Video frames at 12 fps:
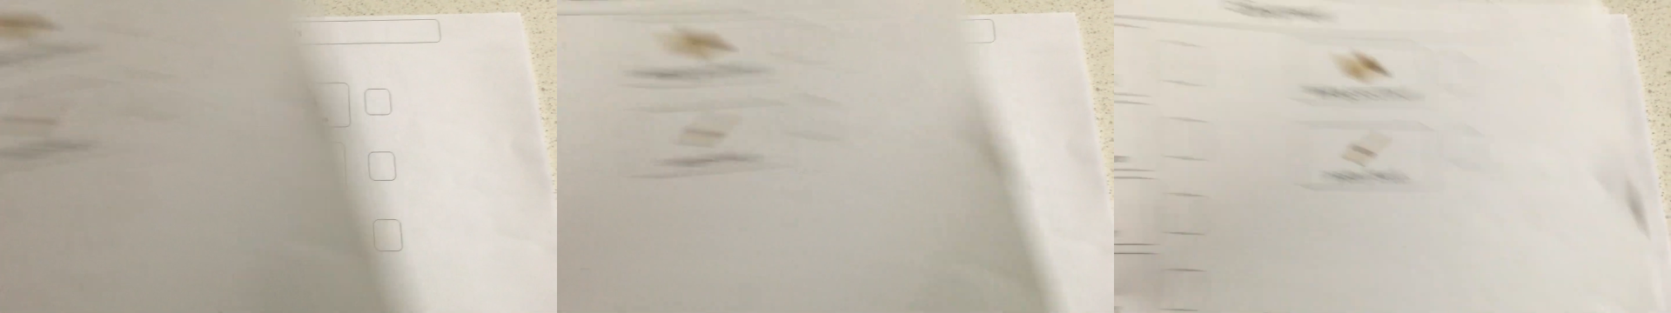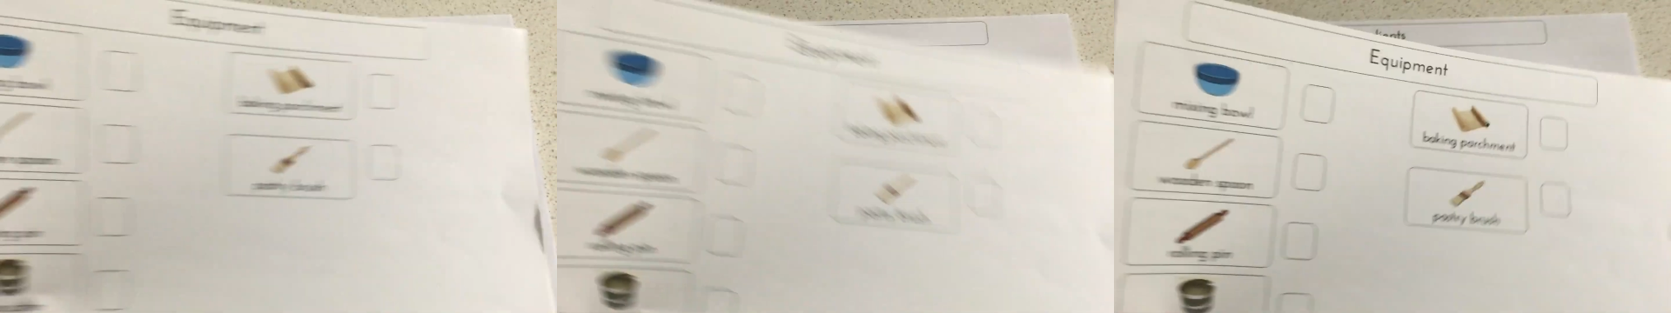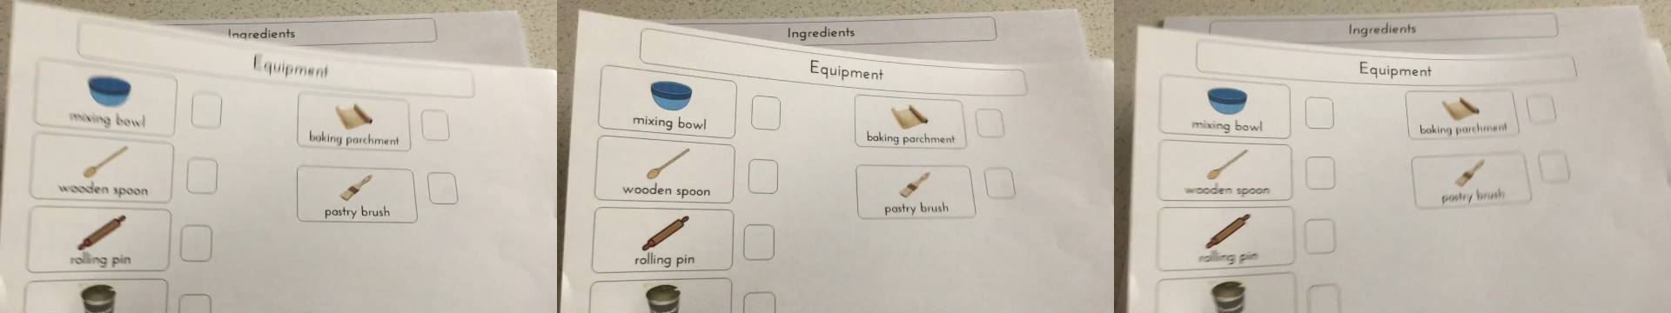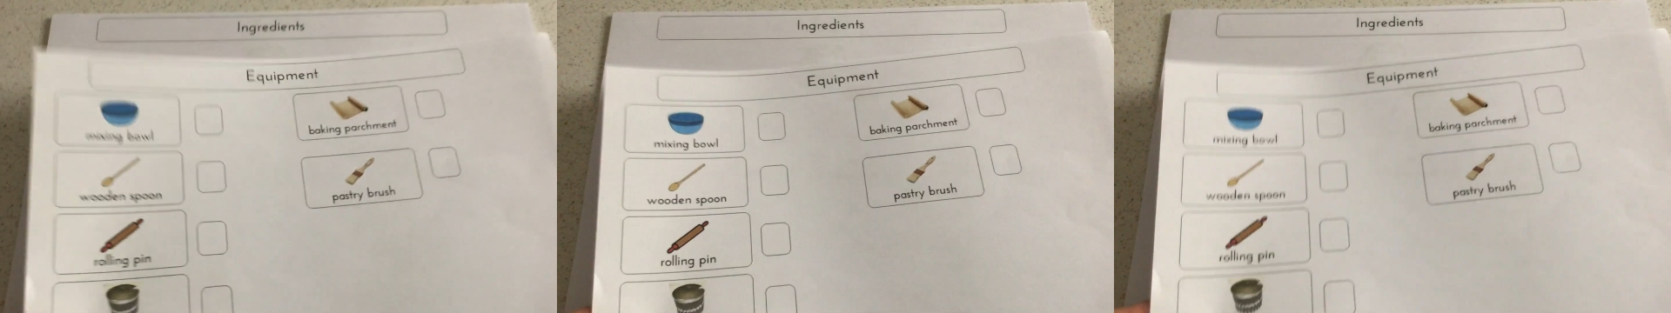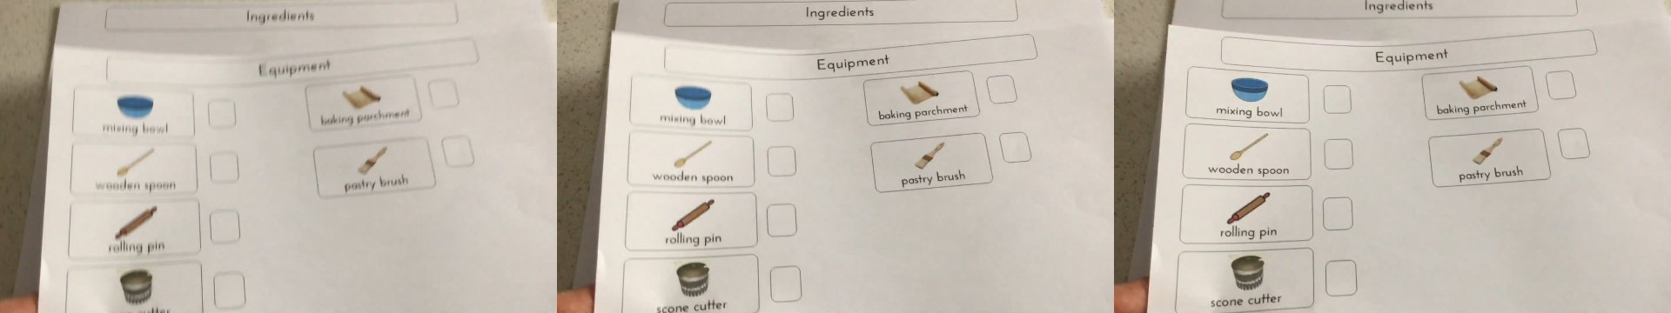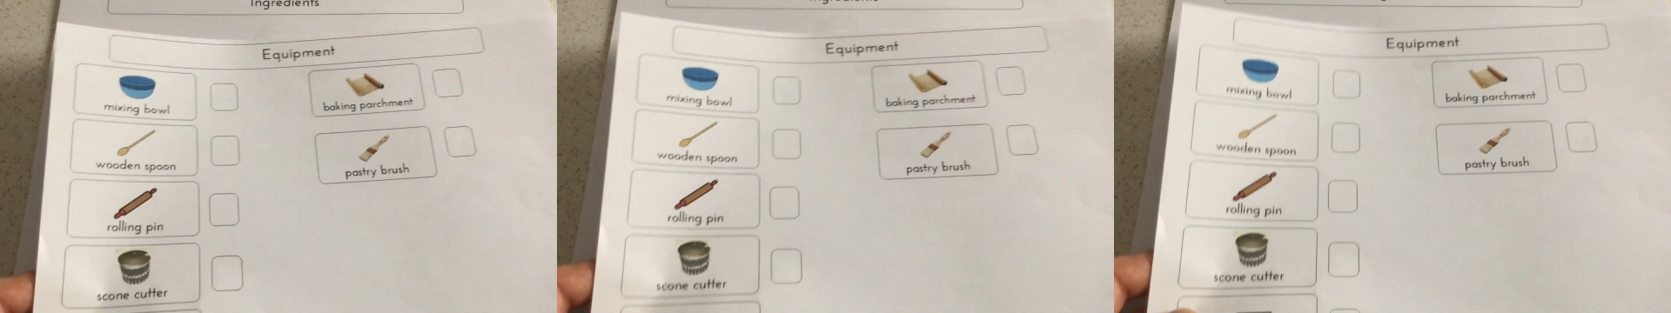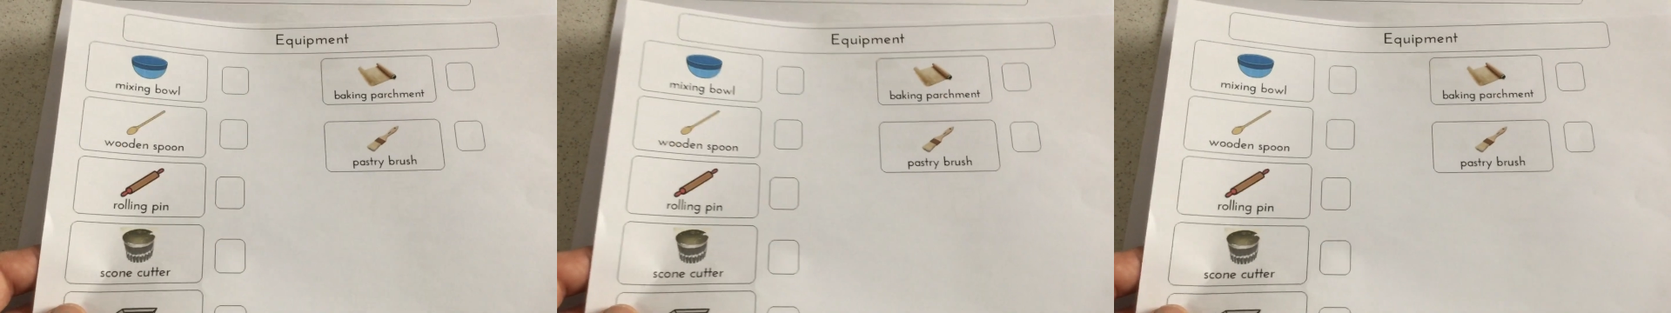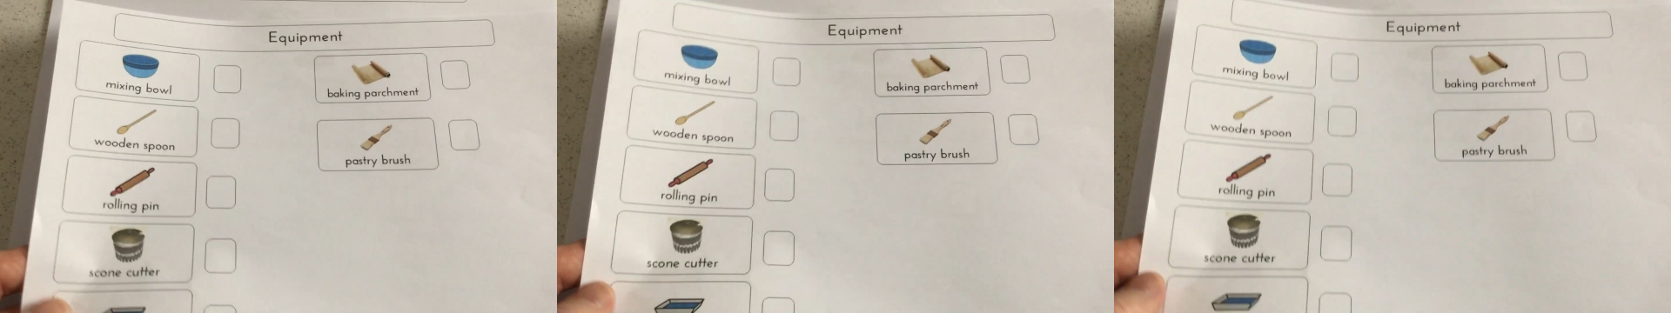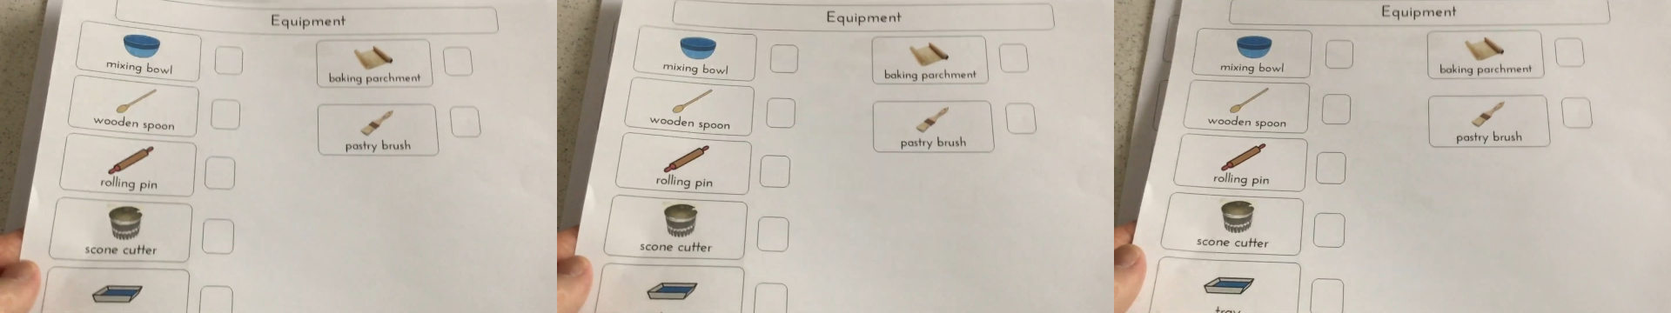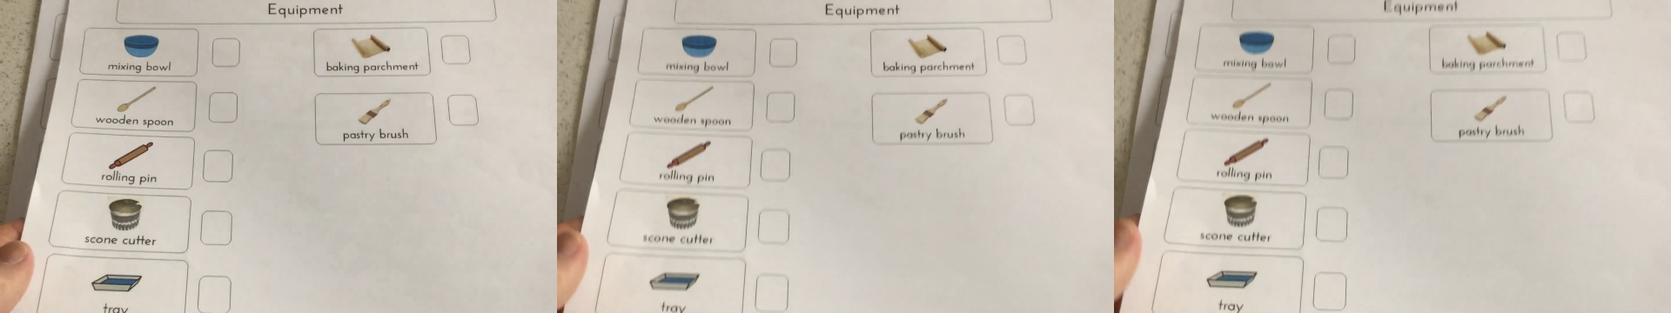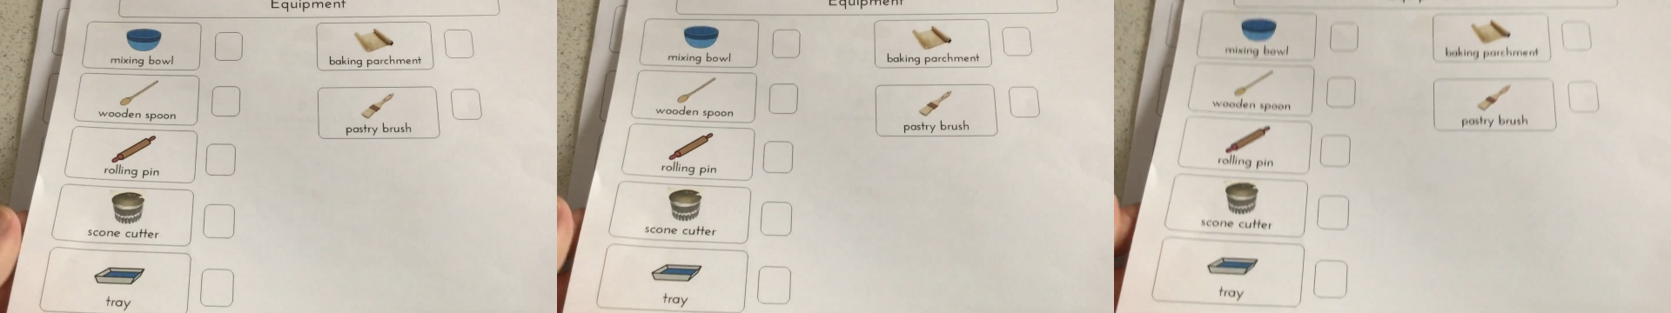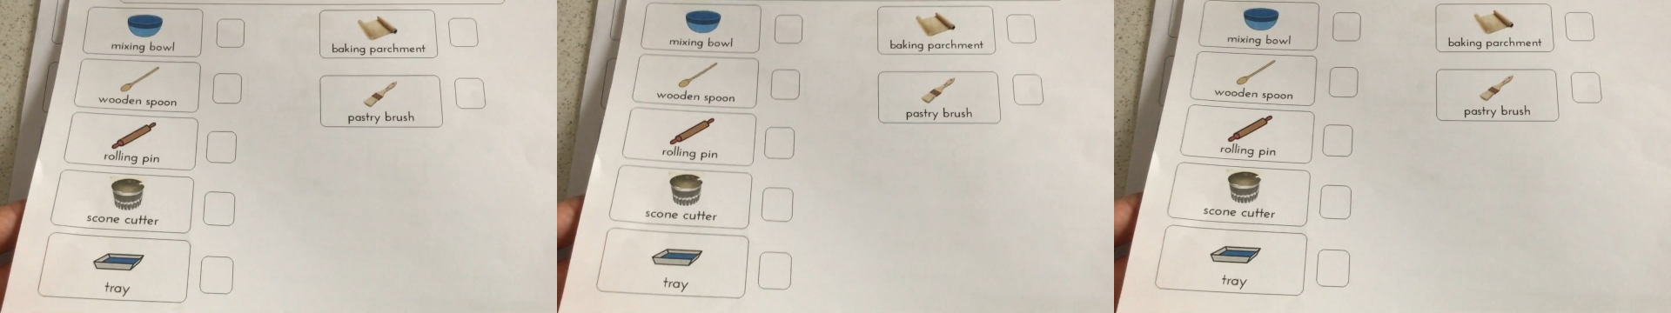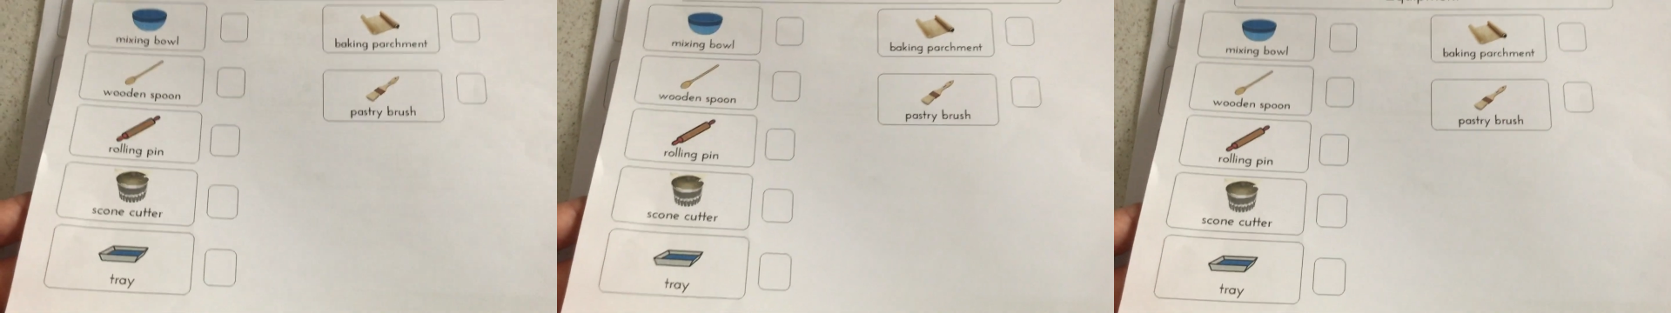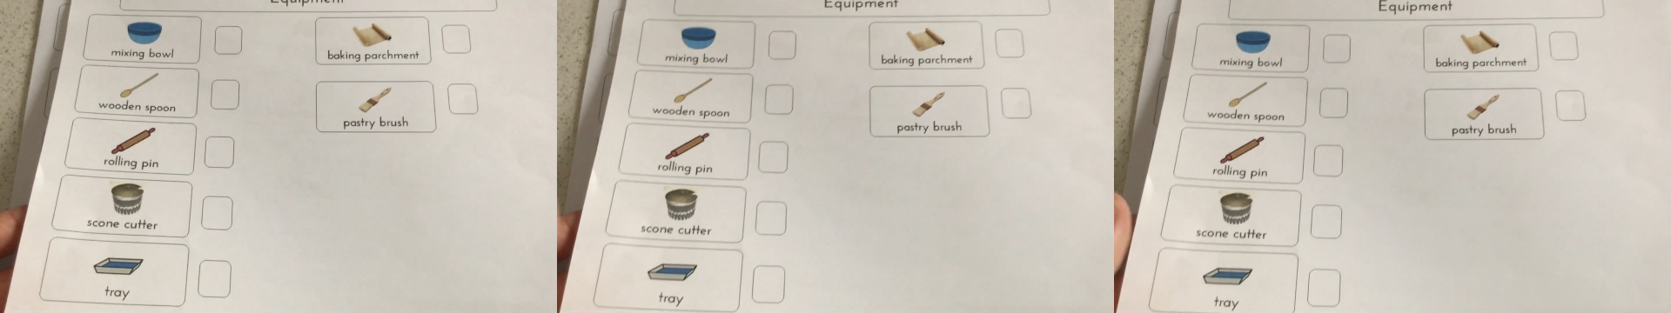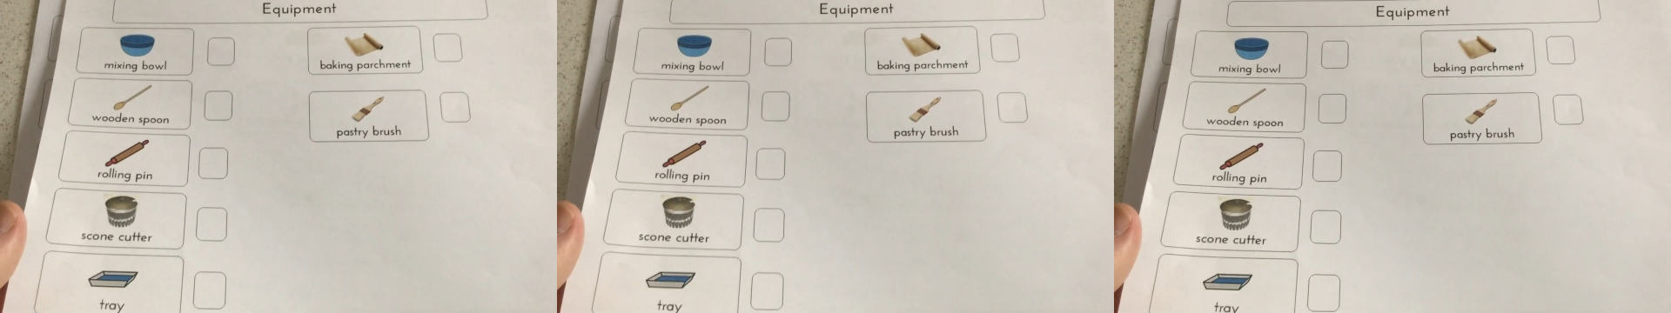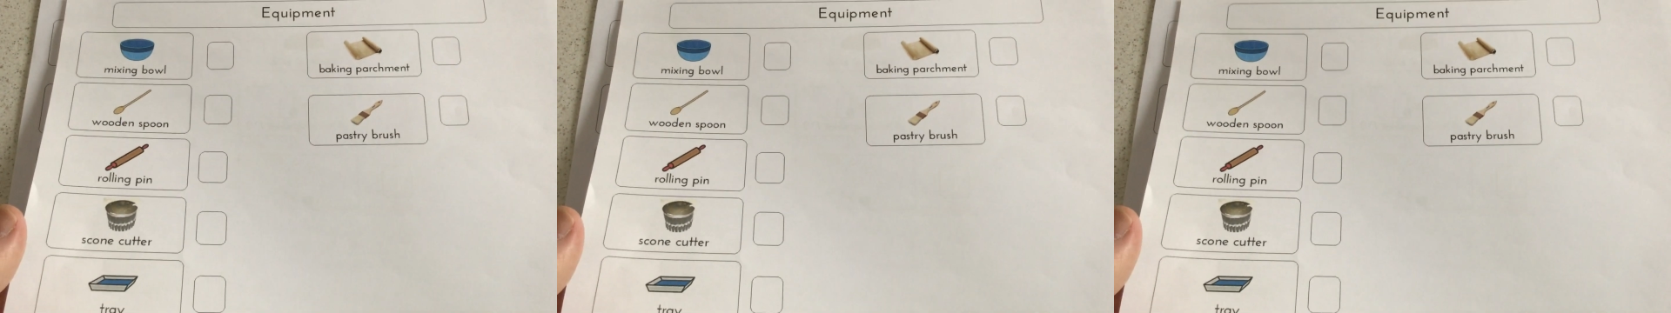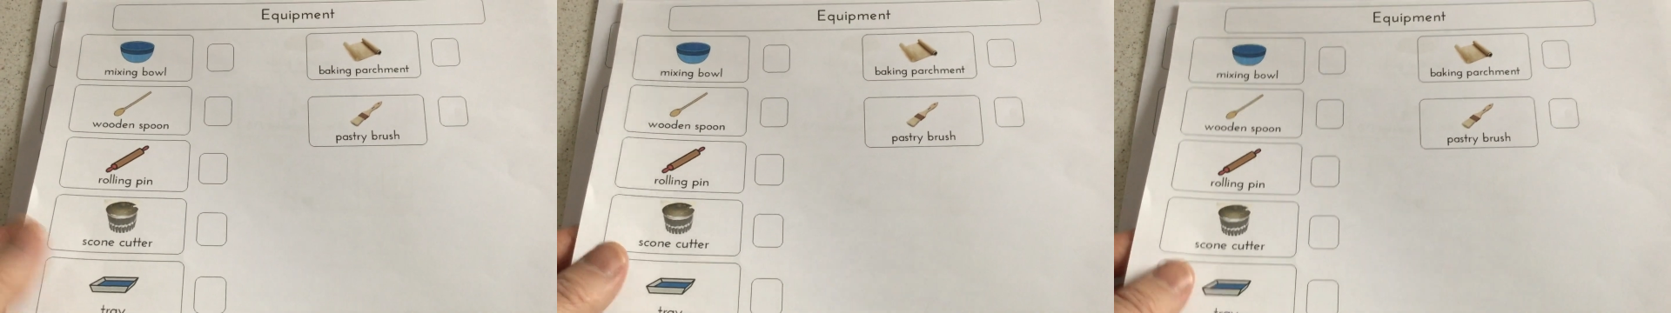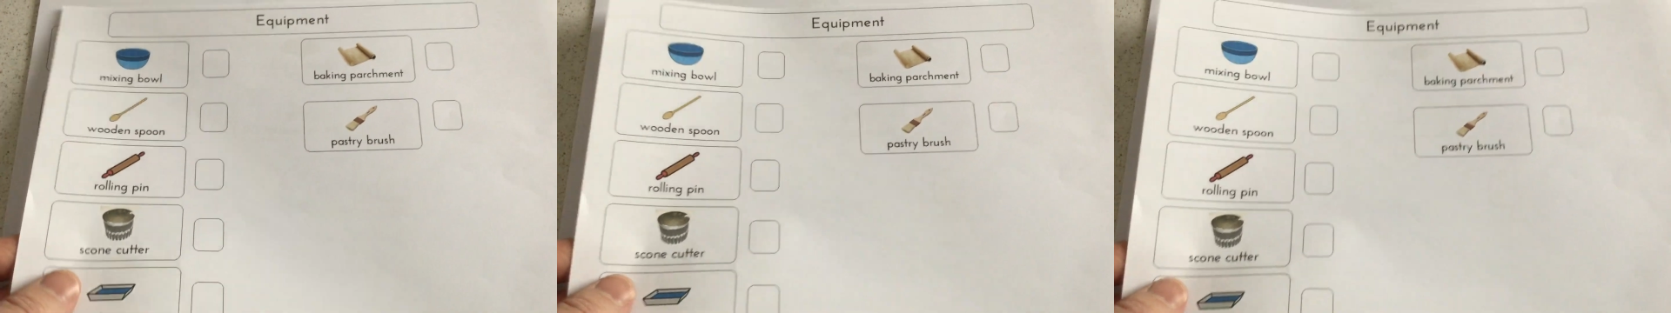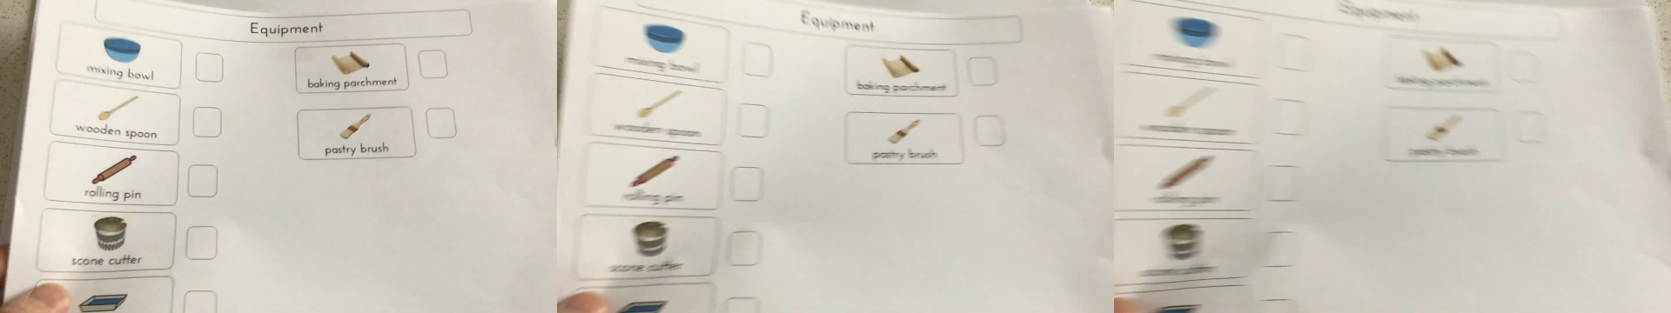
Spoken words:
(no speaker visible)